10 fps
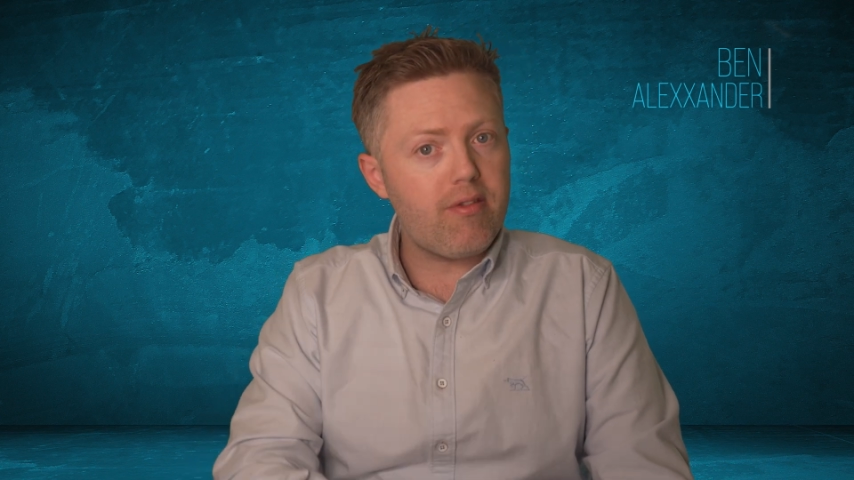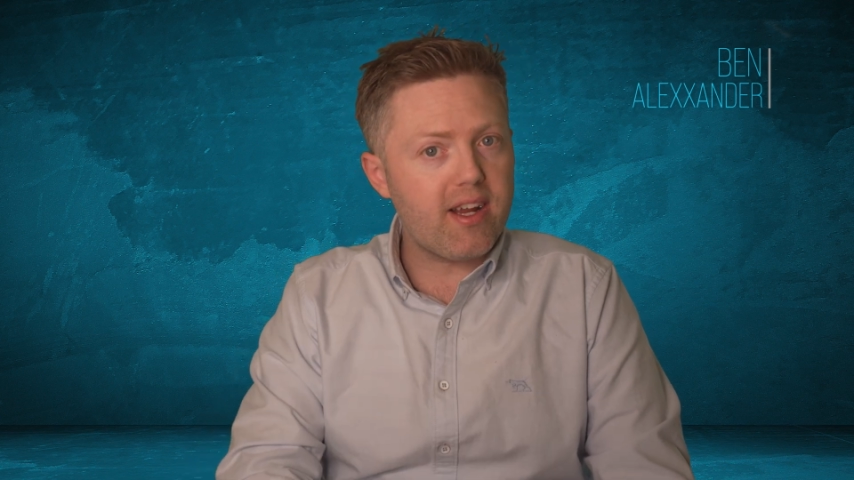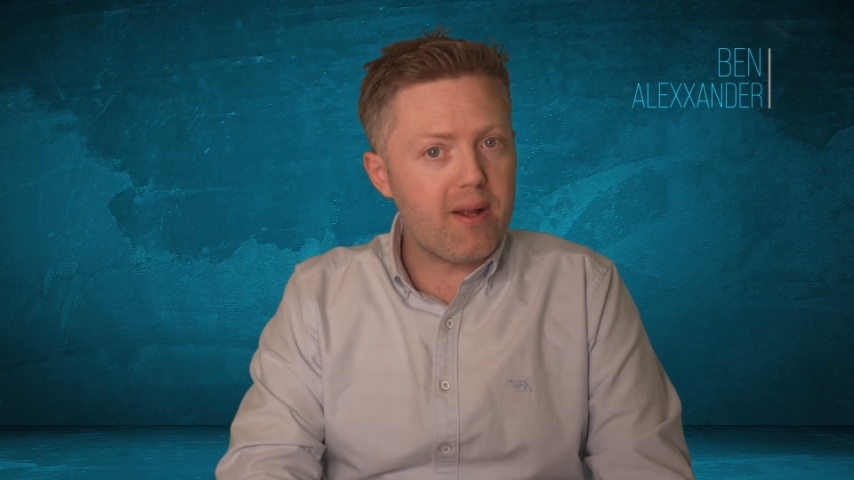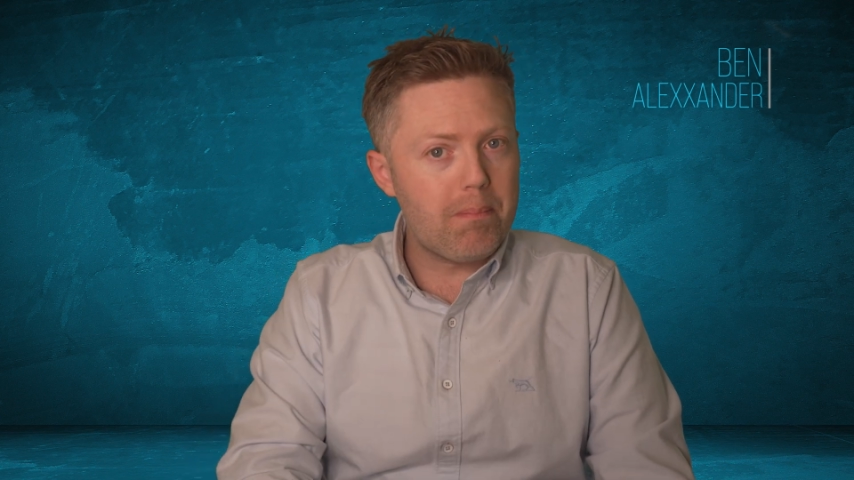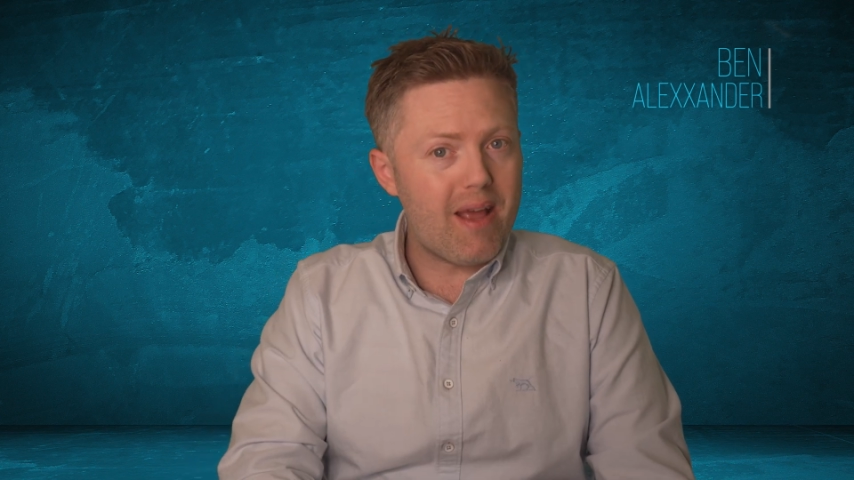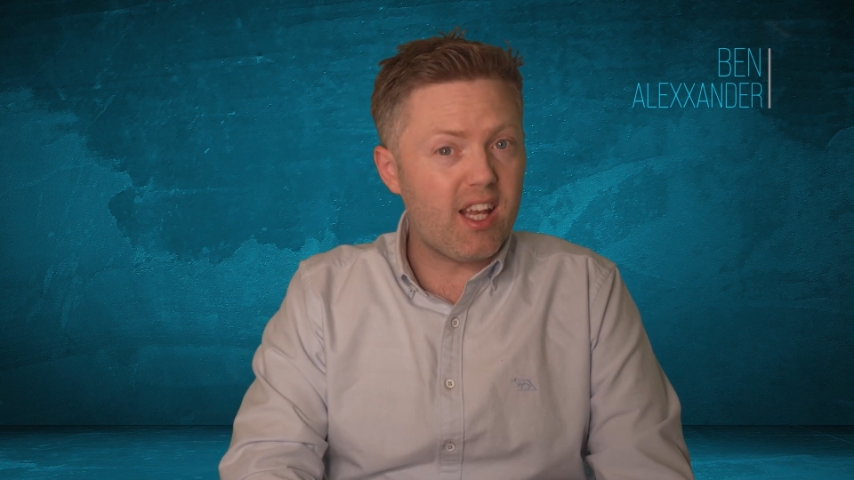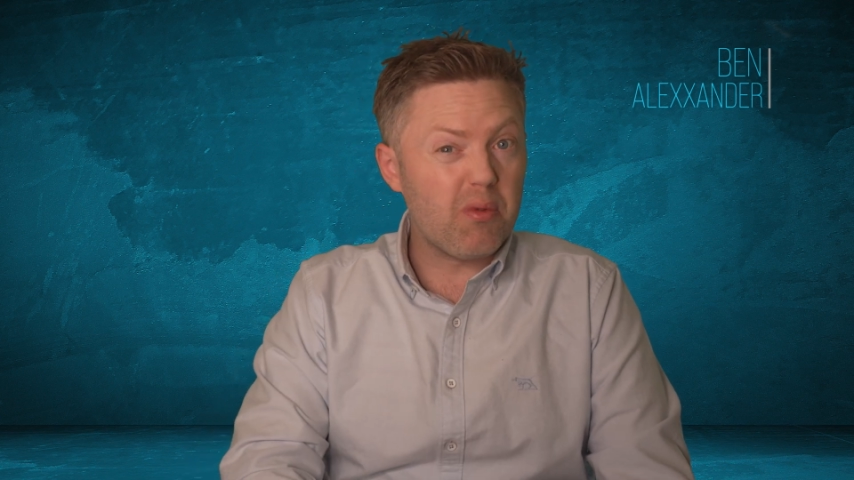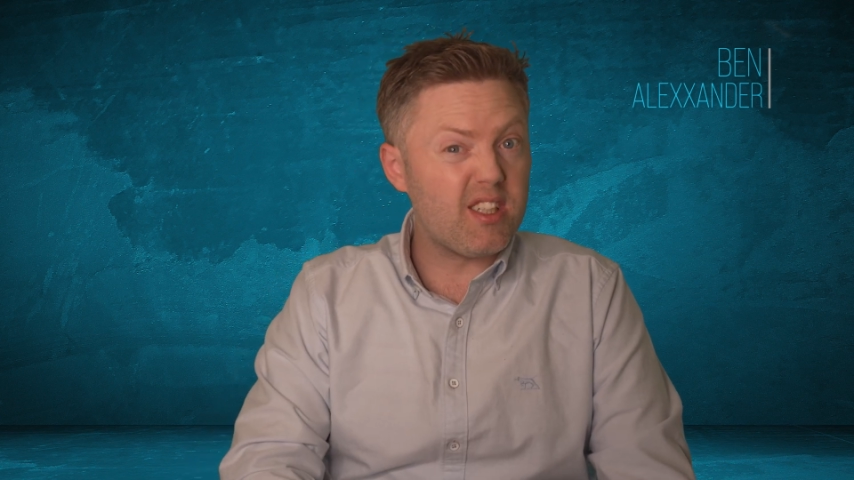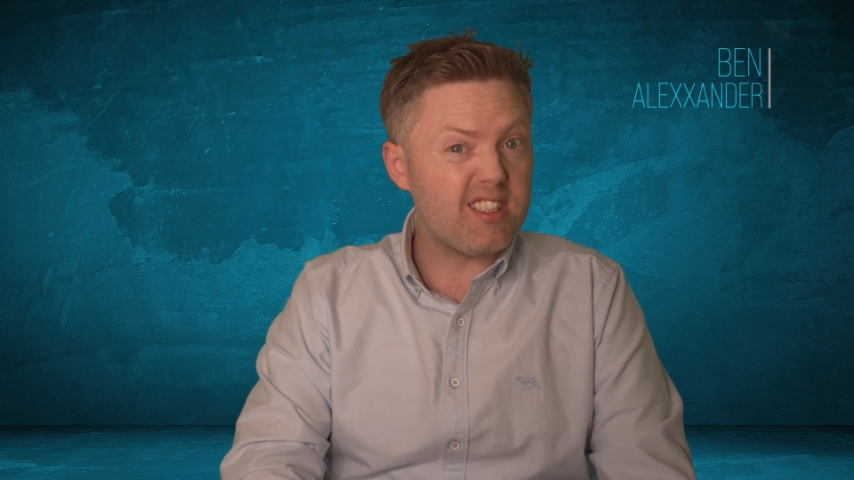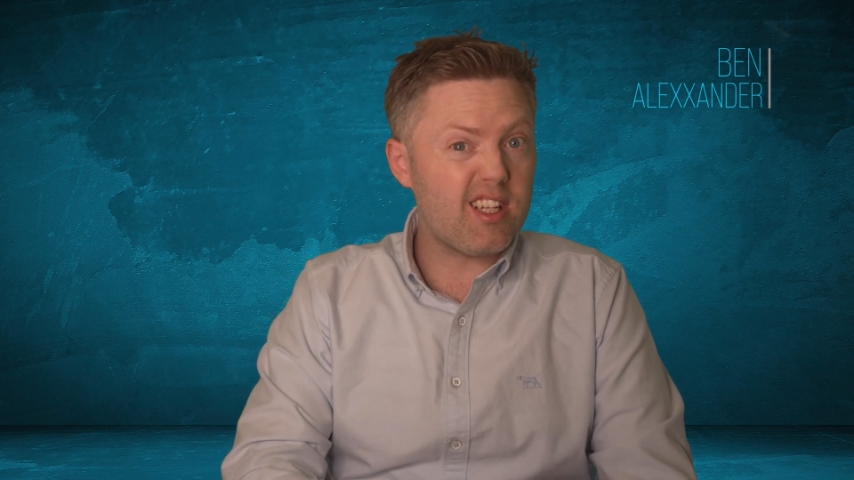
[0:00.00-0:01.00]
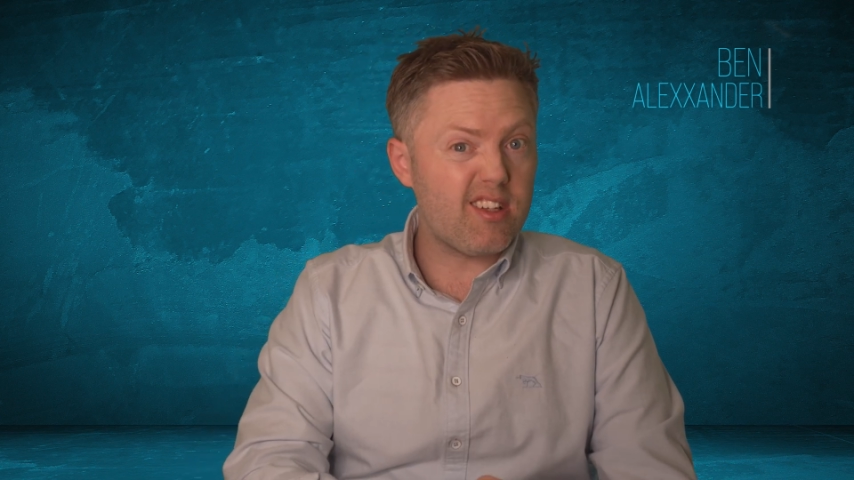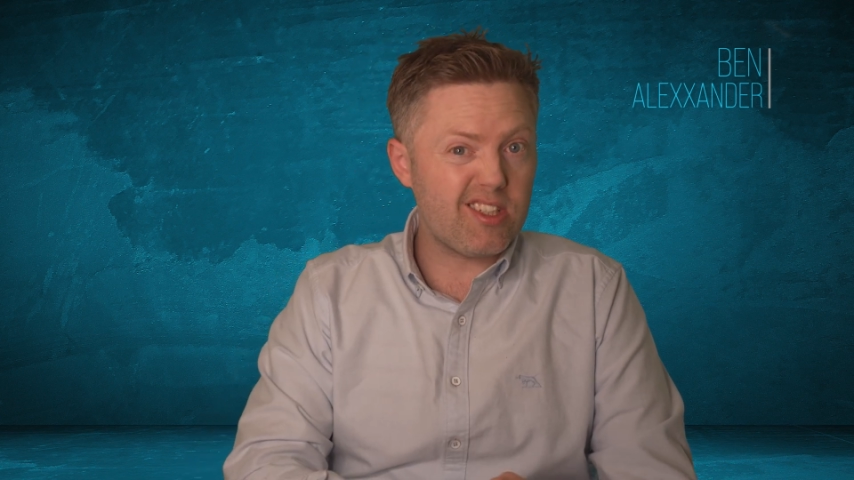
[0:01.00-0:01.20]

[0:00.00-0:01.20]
very compelling when it starts